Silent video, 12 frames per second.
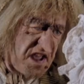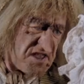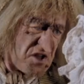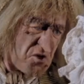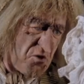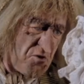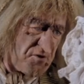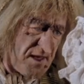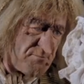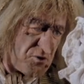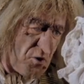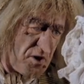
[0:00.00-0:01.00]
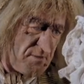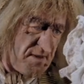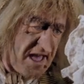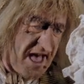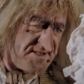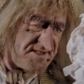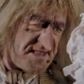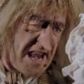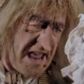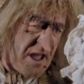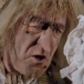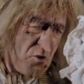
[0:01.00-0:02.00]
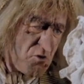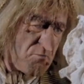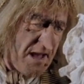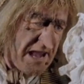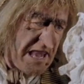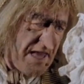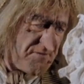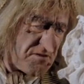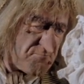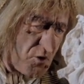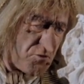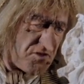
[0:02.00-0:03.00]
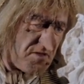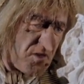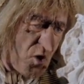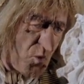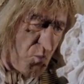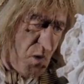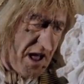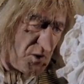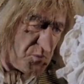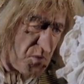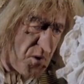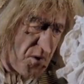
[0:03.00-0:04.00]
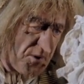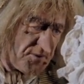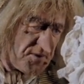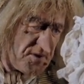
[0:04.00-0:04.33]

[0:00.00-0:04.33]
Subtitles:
Yes, of course. I'm talking to me Aunt Sally, whom I loves most in the old wild world.